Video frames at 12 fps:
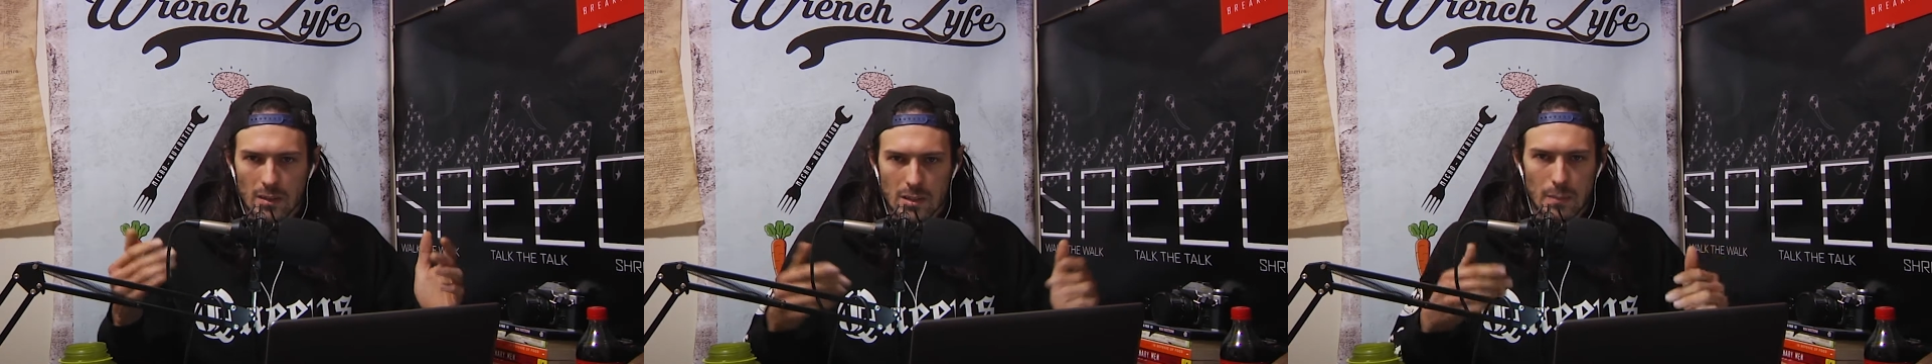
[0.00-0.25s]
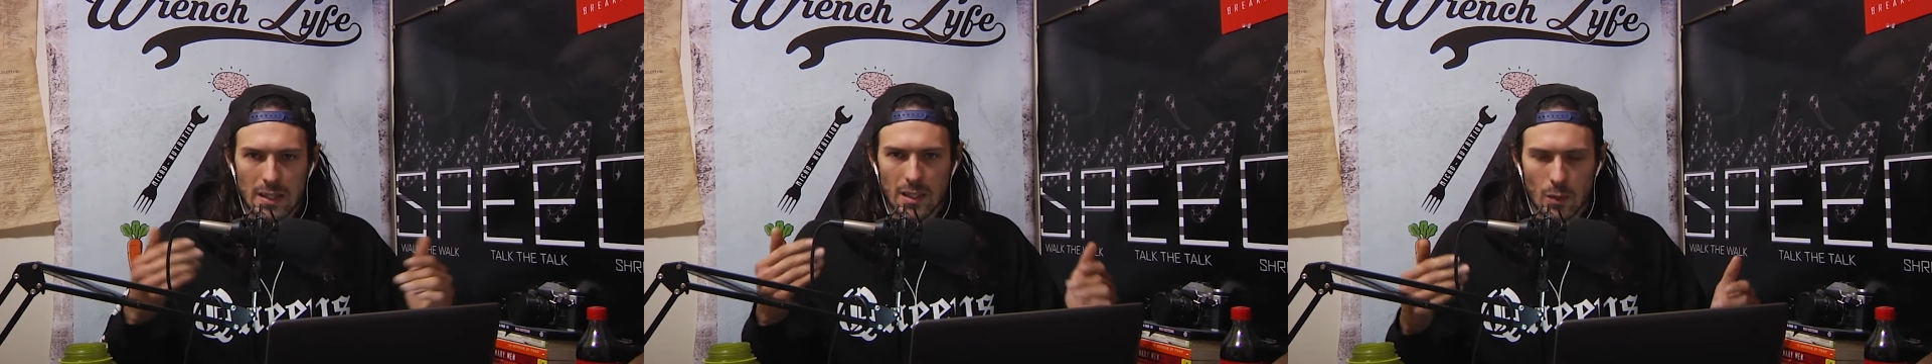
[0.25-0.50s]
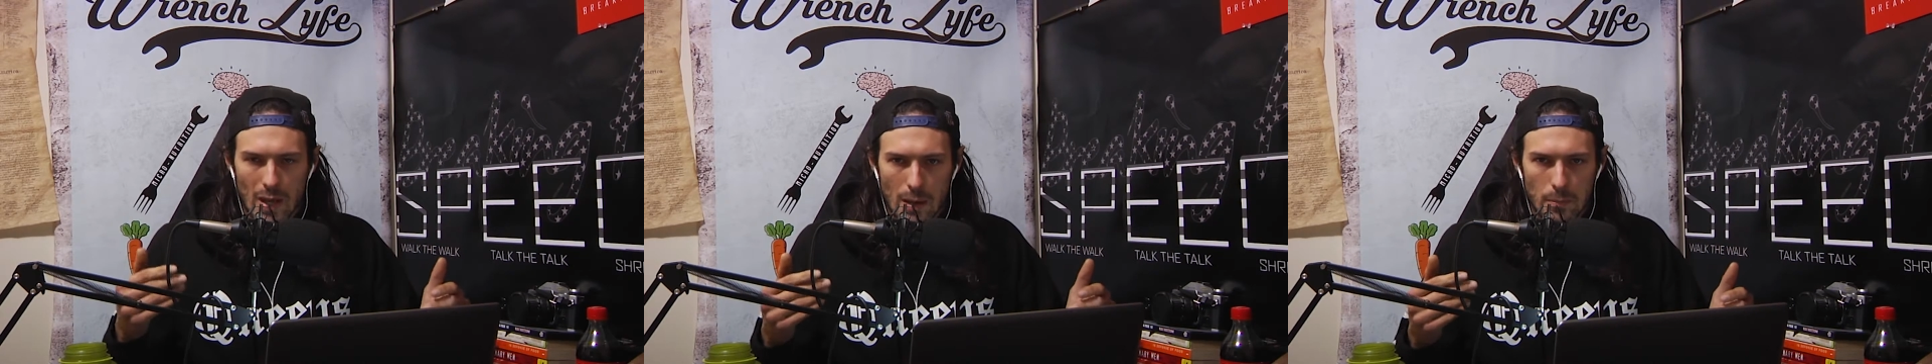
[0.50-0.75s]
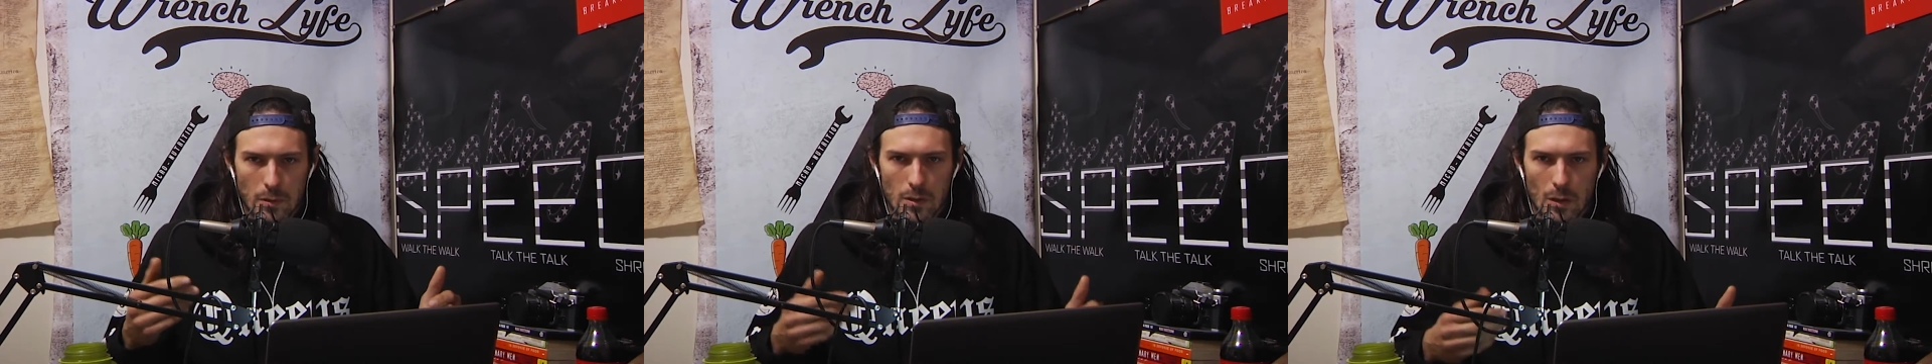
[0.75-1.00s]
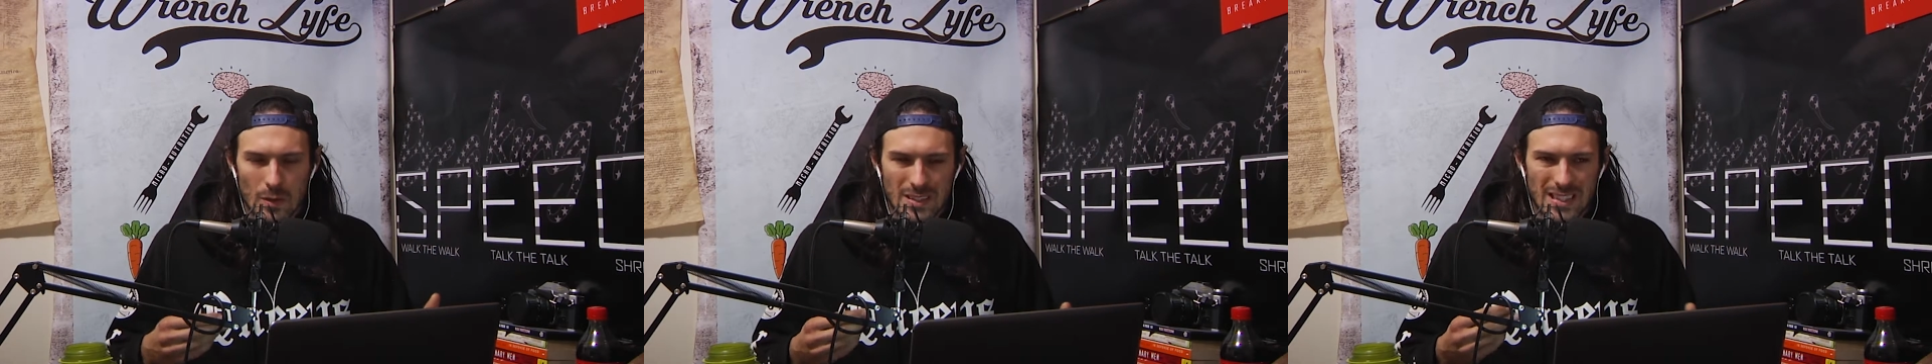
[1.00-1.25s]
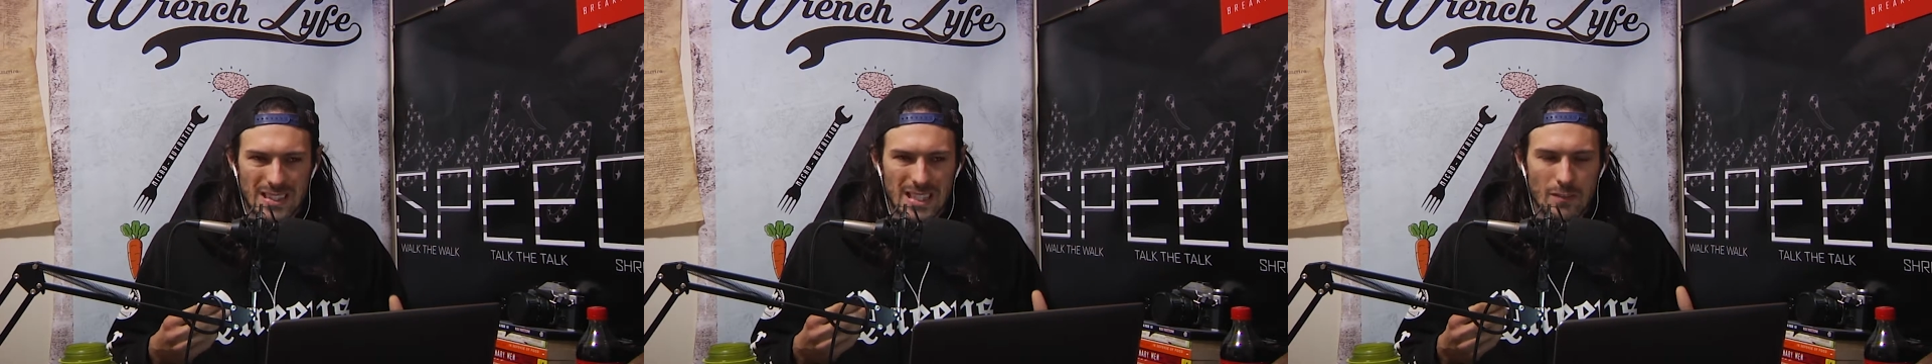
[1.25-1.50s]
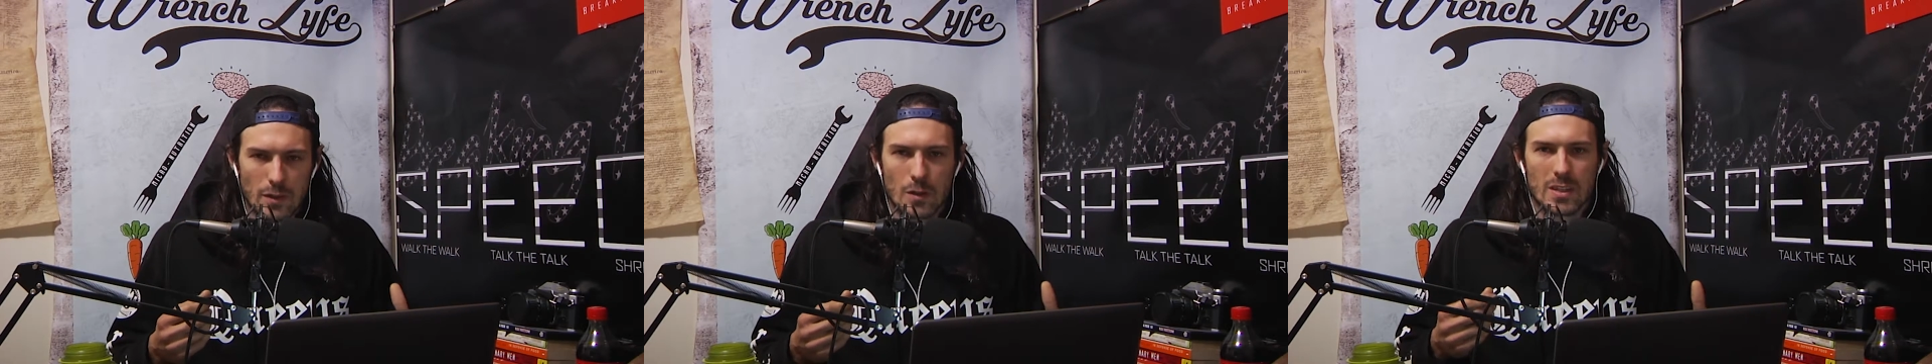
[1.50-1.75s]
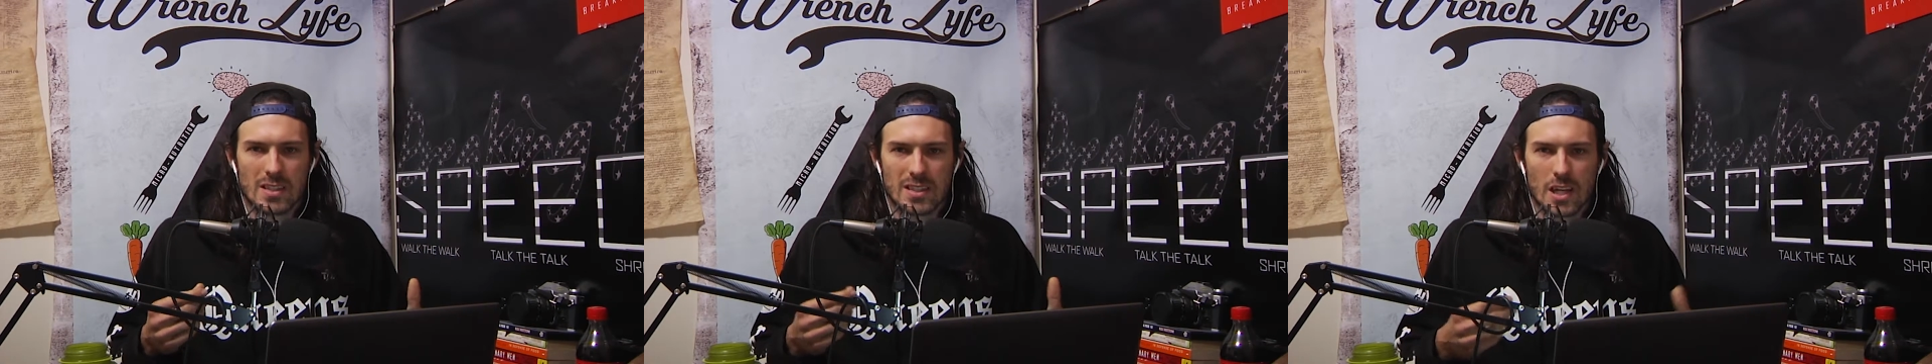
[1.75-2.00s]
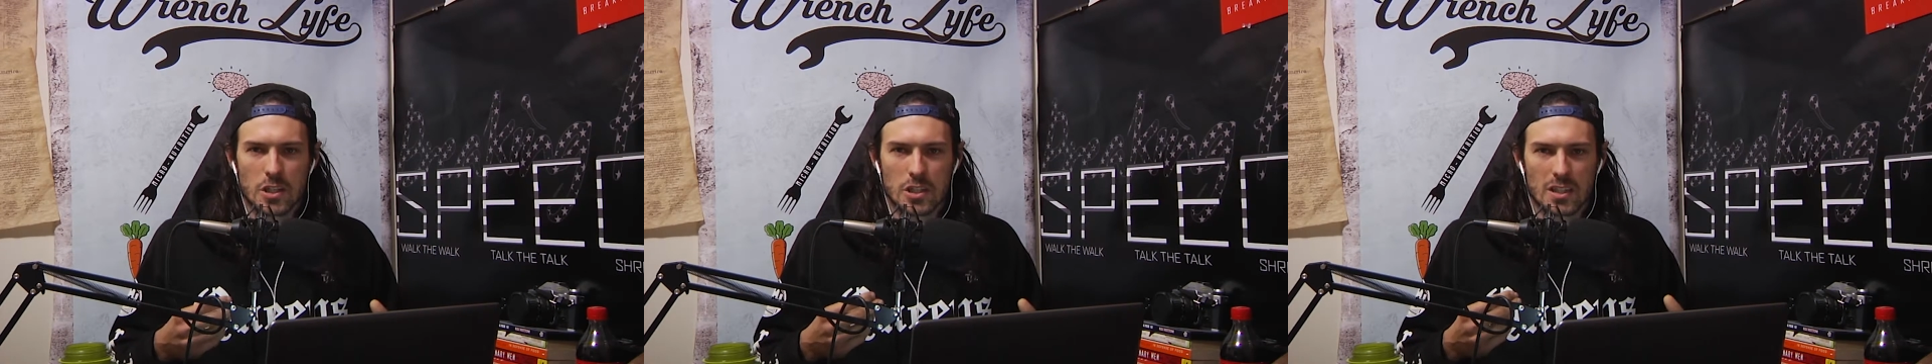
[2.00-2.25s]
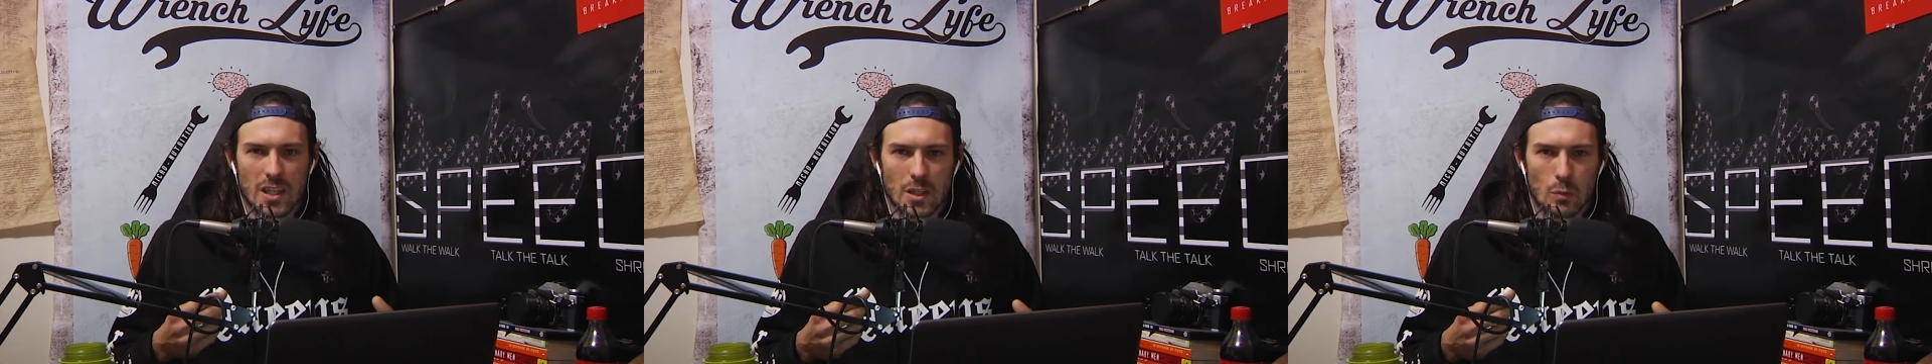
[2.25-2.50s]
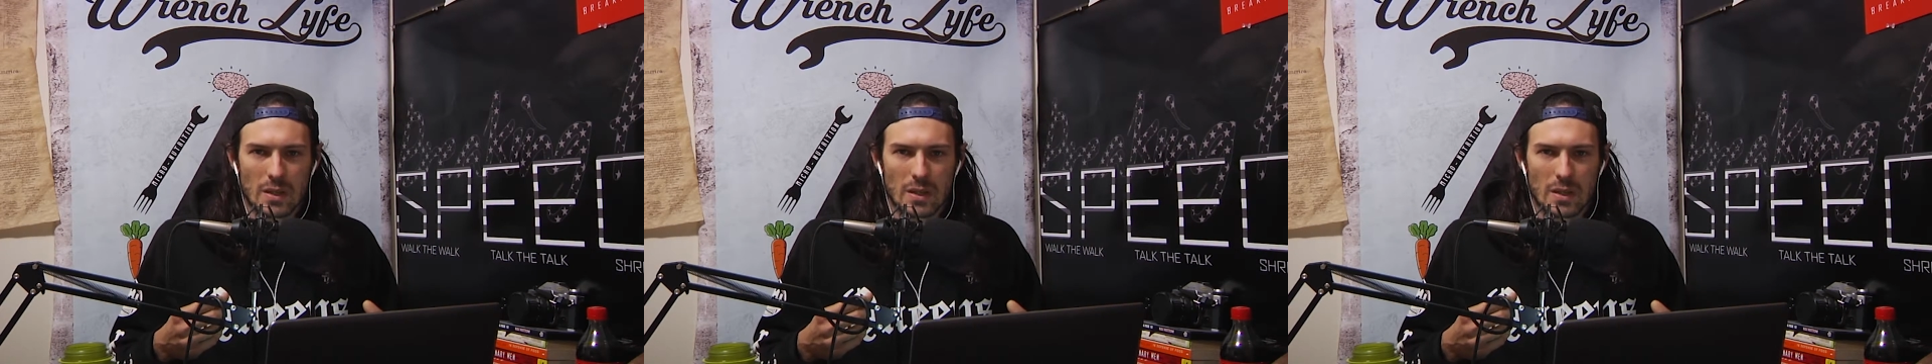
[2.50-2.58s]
Is it making you happier? No, it's it's giving you this tension that you,